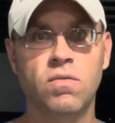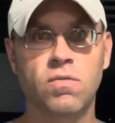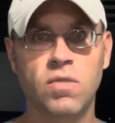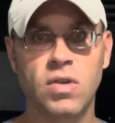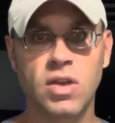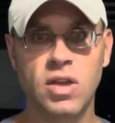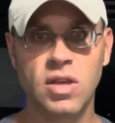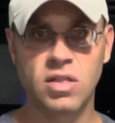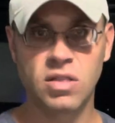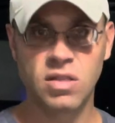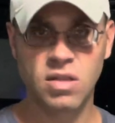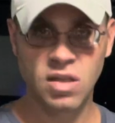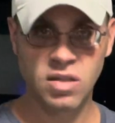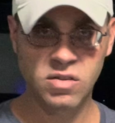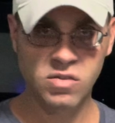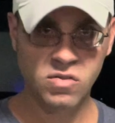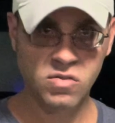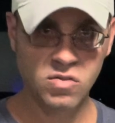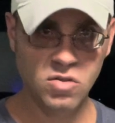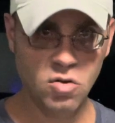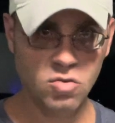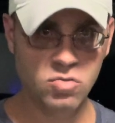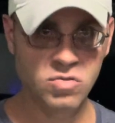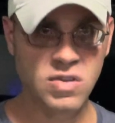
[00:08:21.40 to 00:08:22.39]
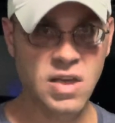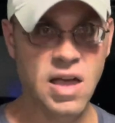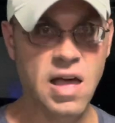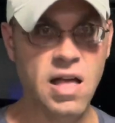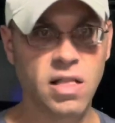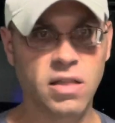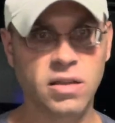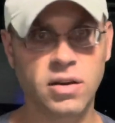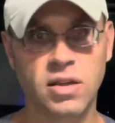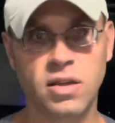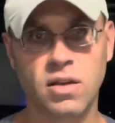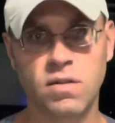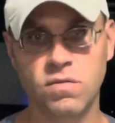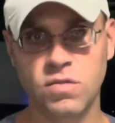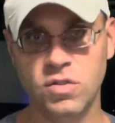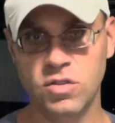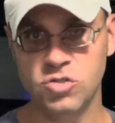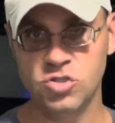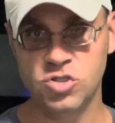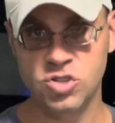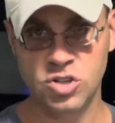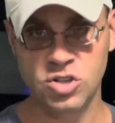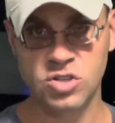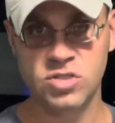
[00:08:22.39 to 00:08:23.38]
and its totality
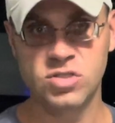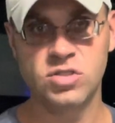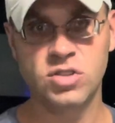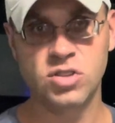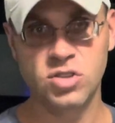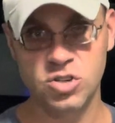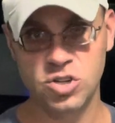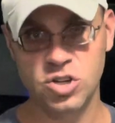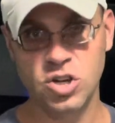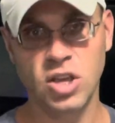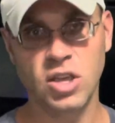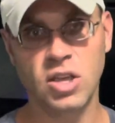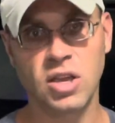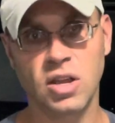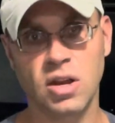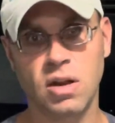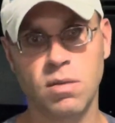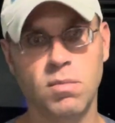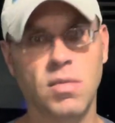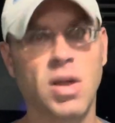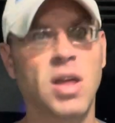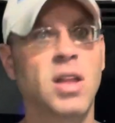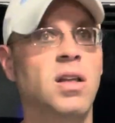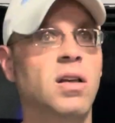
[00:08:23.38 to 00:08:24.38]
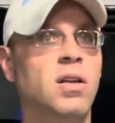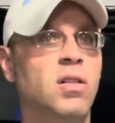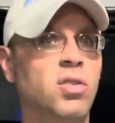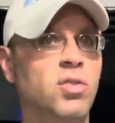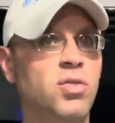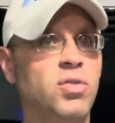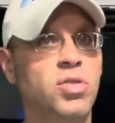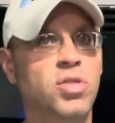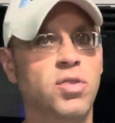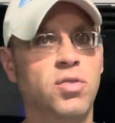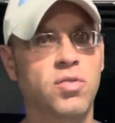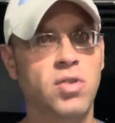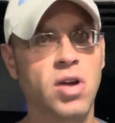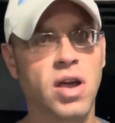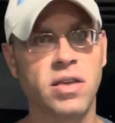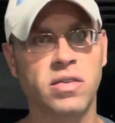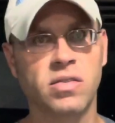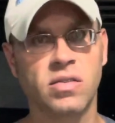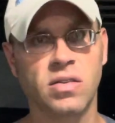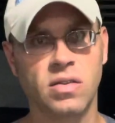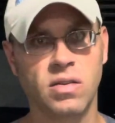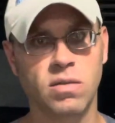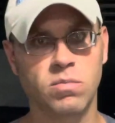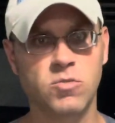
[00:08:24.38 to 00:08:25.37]
of just the chicken, I'm not including the
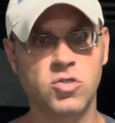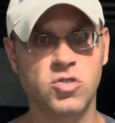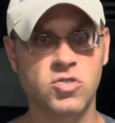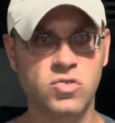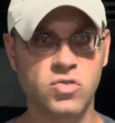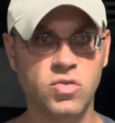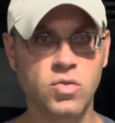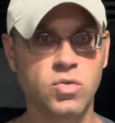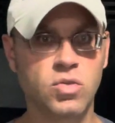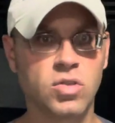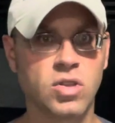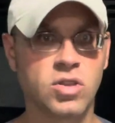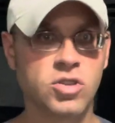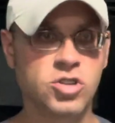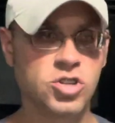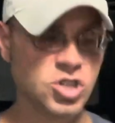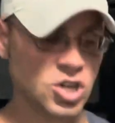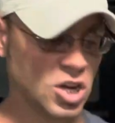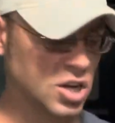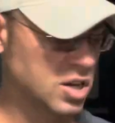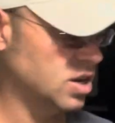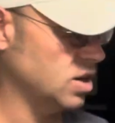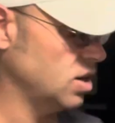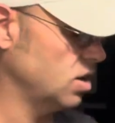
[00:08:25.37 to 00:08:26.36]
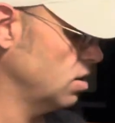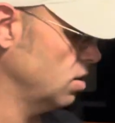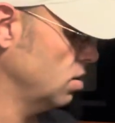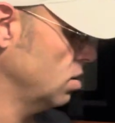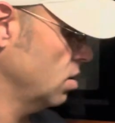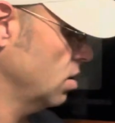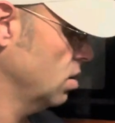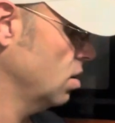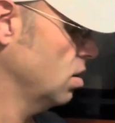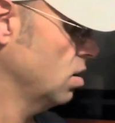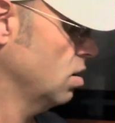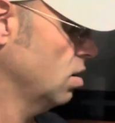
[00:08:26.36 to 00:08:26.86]
rice because I'm just doing the chicken